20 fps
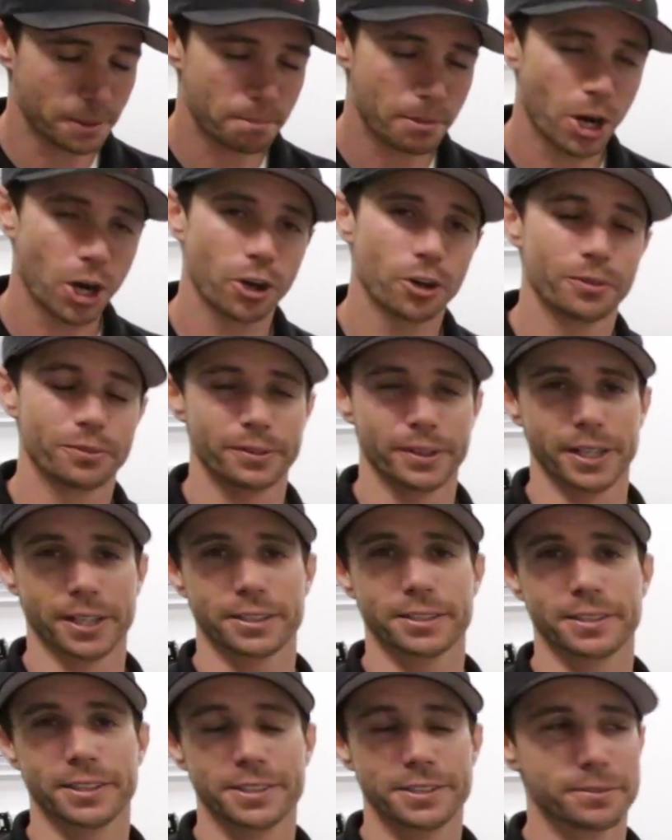
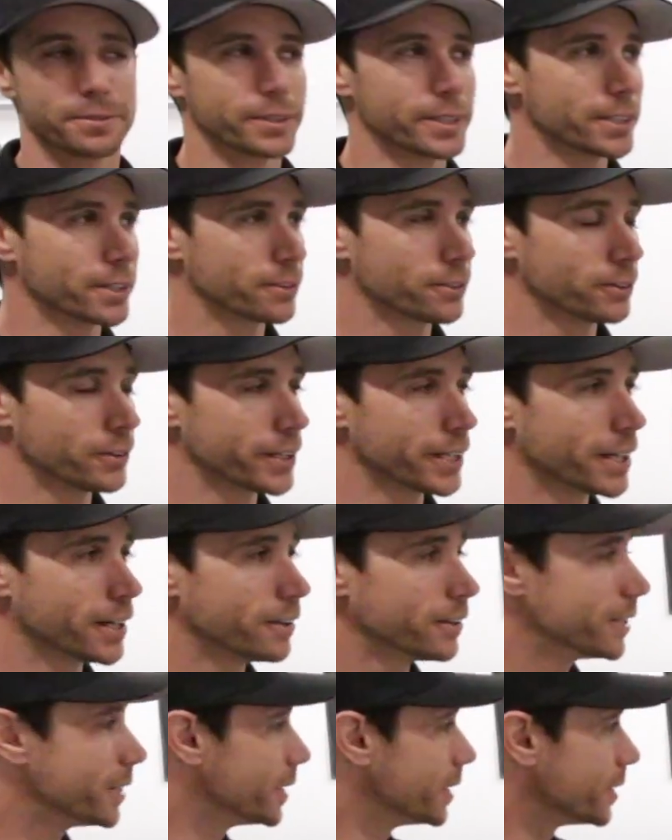perfect. This vehicle
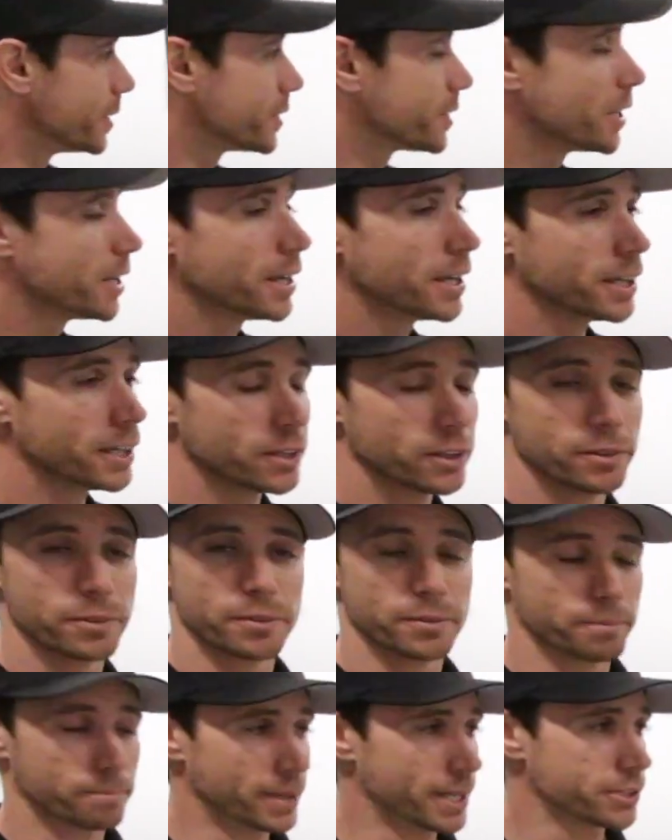now is
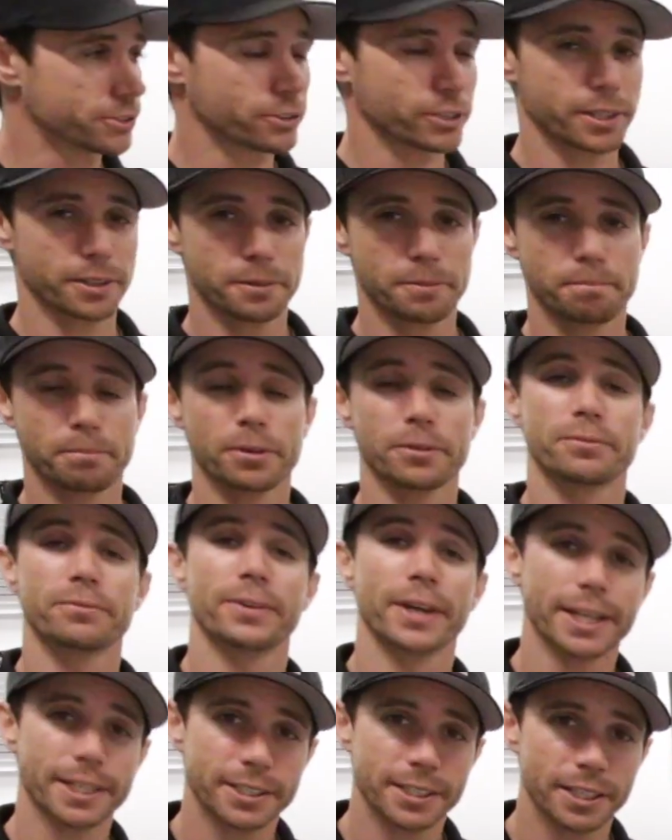basically
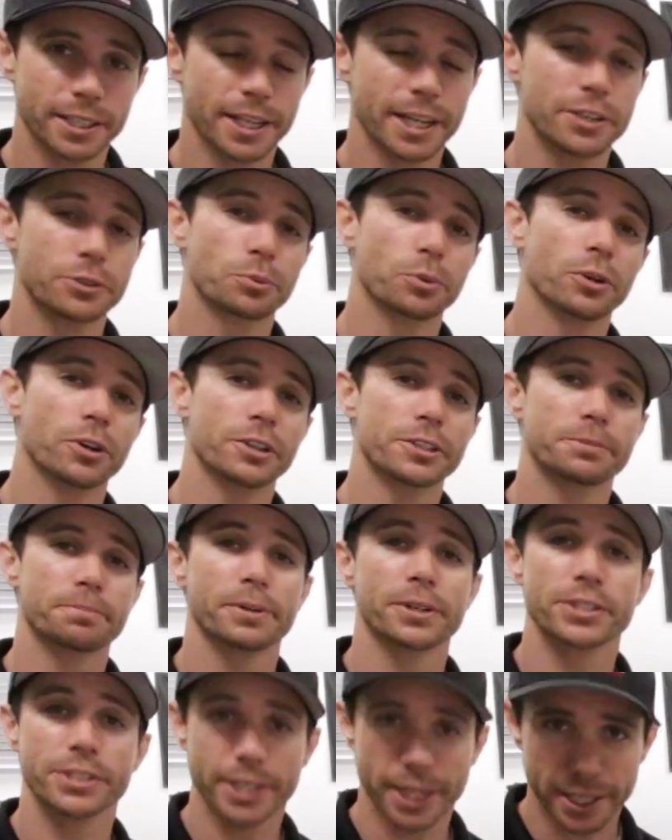perfected as well as
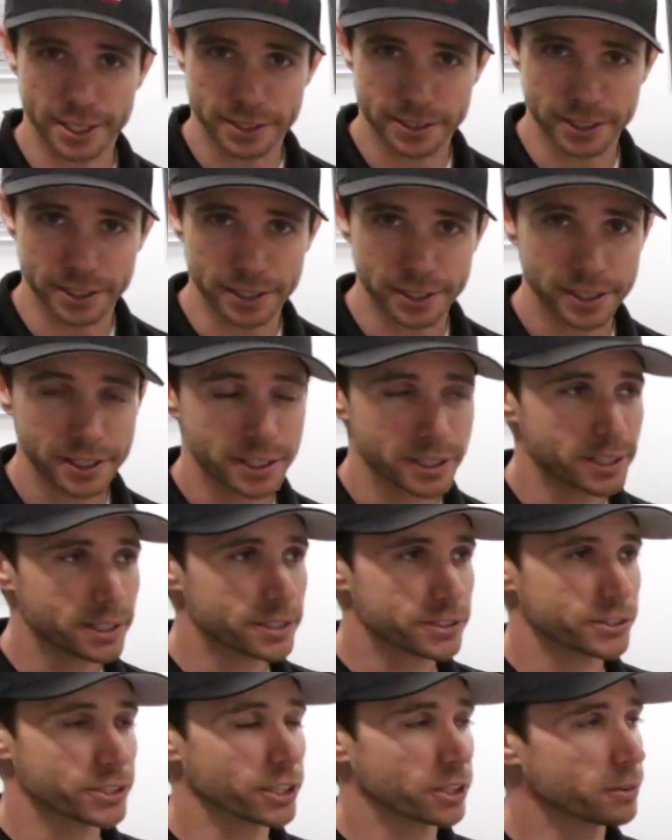protected.
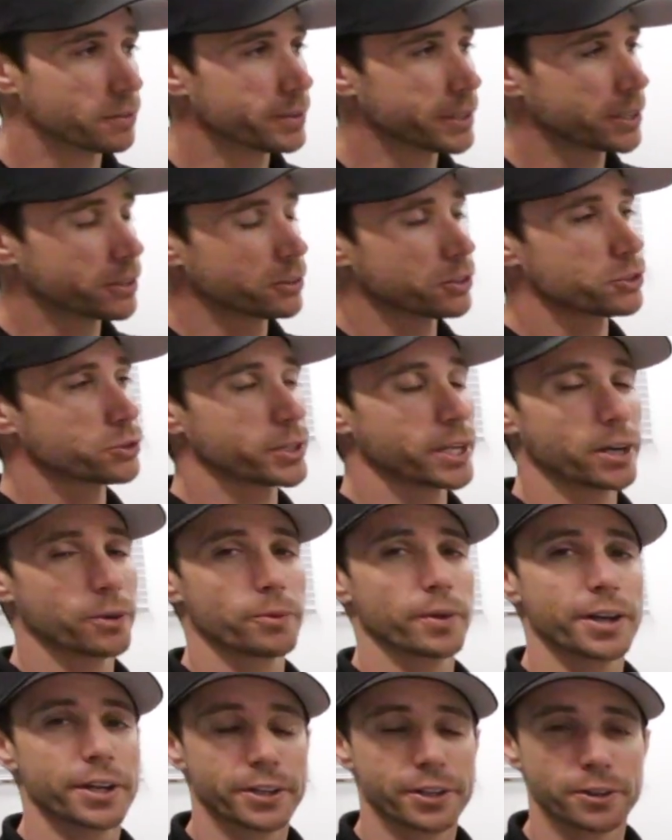So the vehicle is now
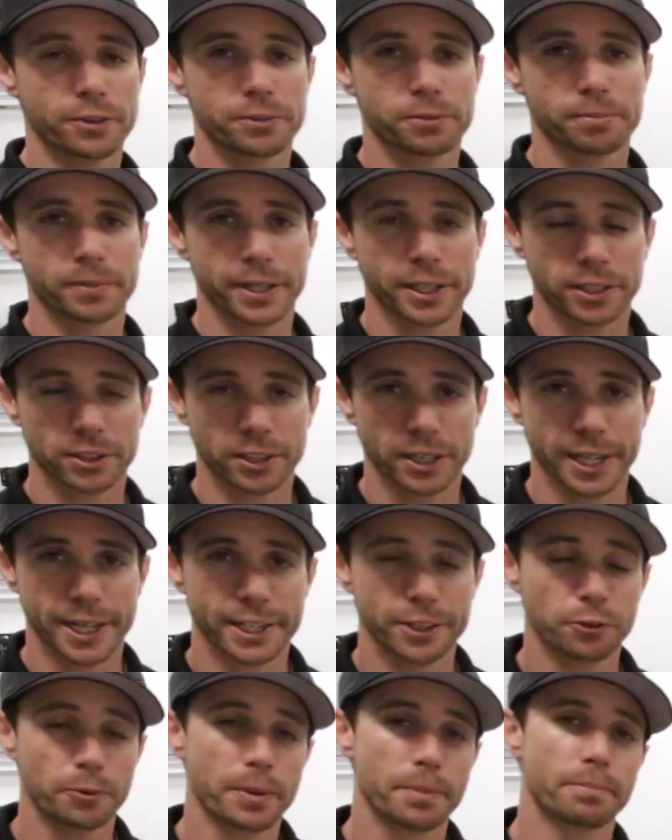ready to go for my
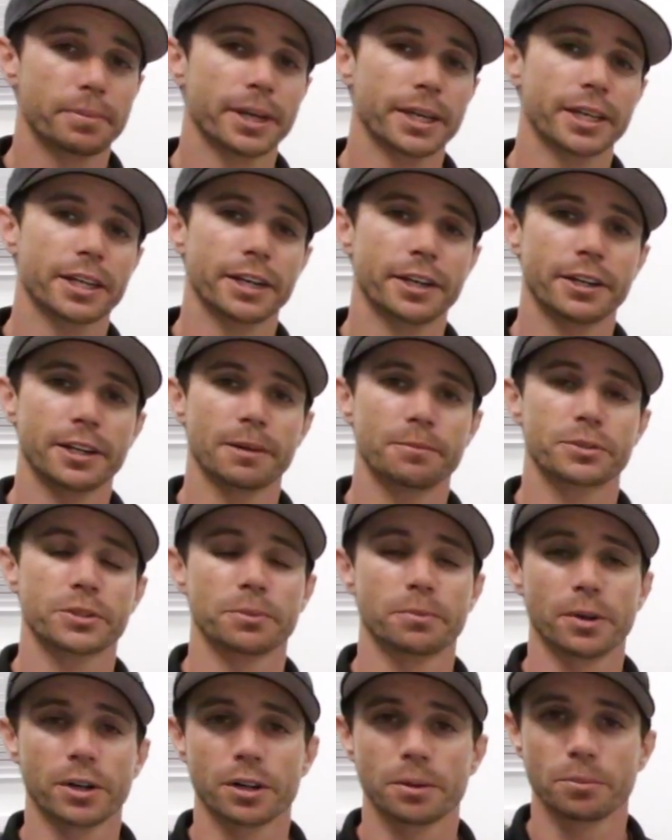client. He'll be picking it up
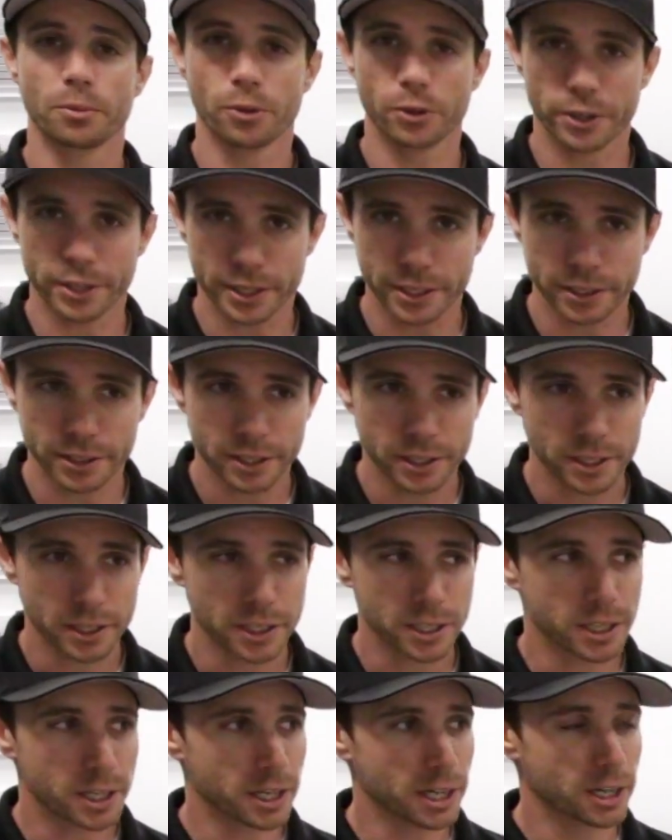tomorrow morning.
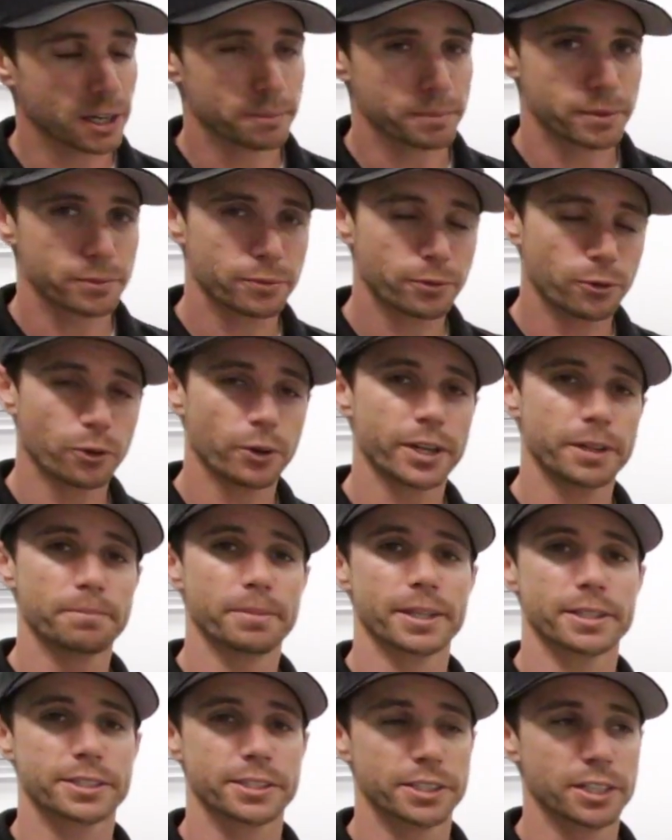Before he
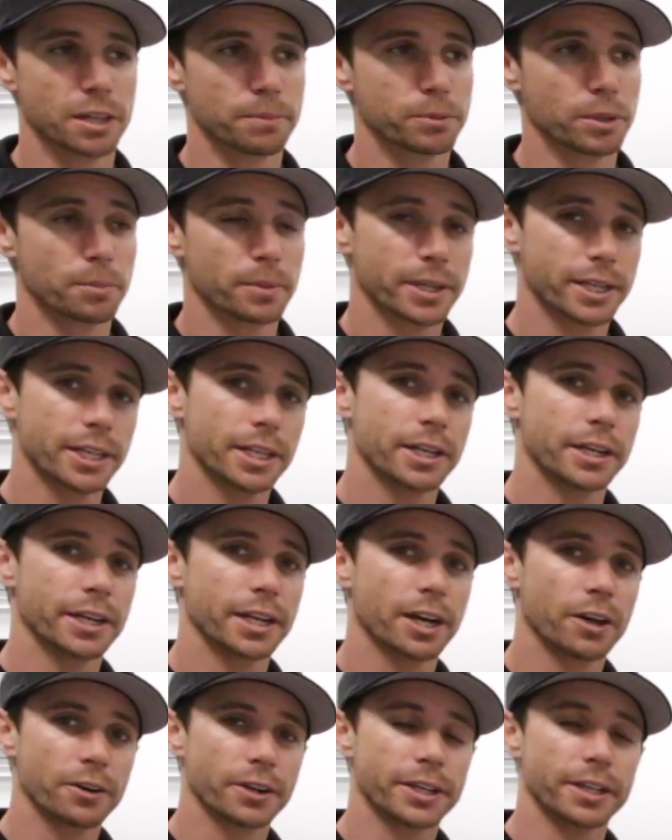picks it up, I'm going to get it
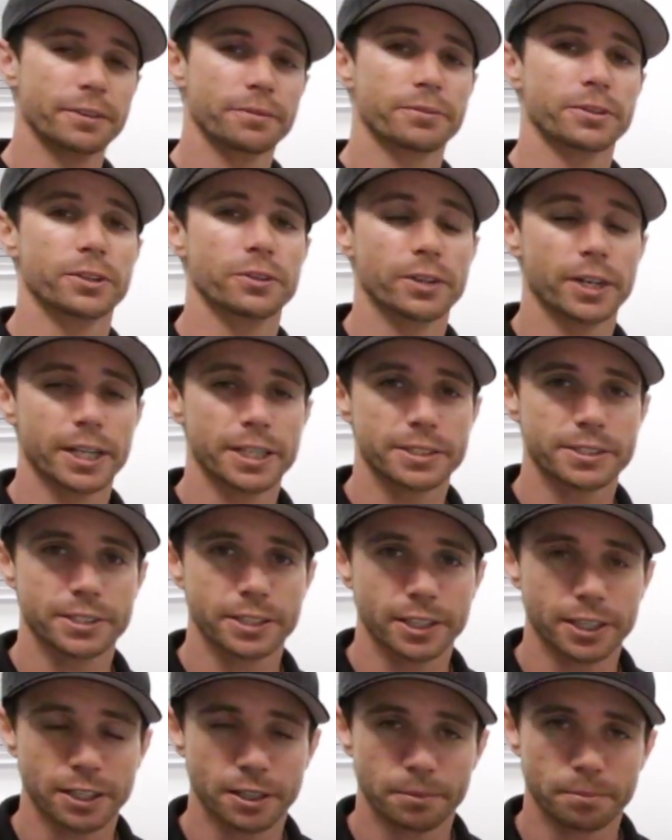out, get a few nice
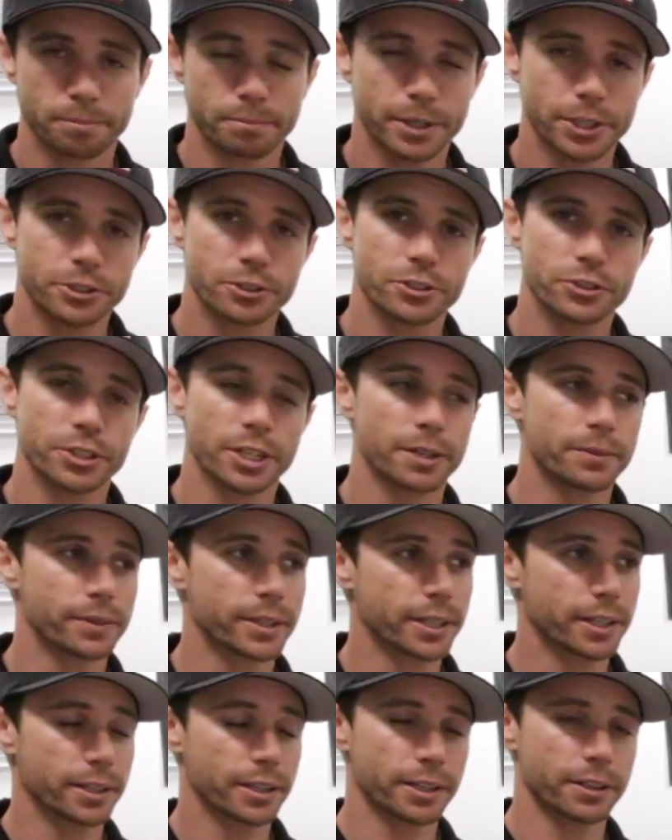pictures of
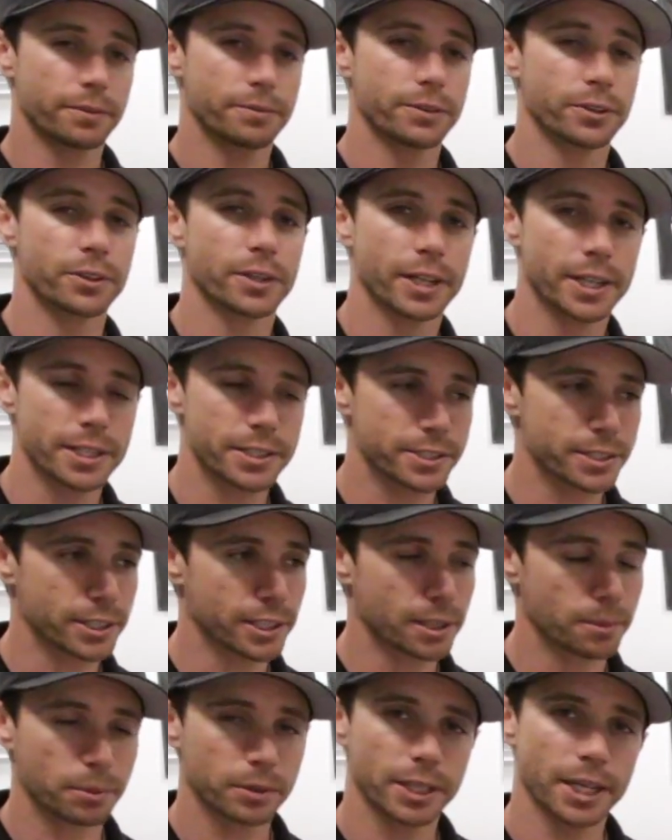it, get a few nice
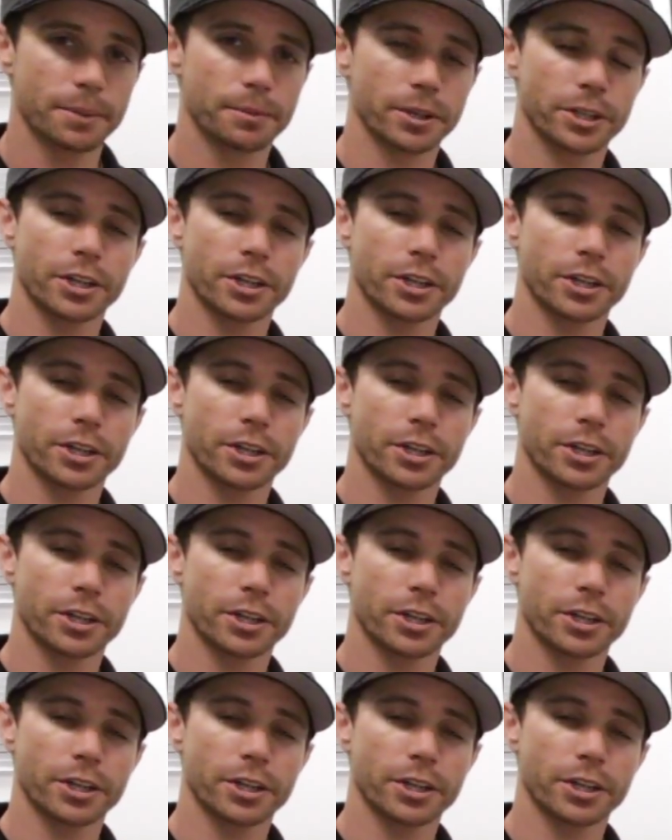glamour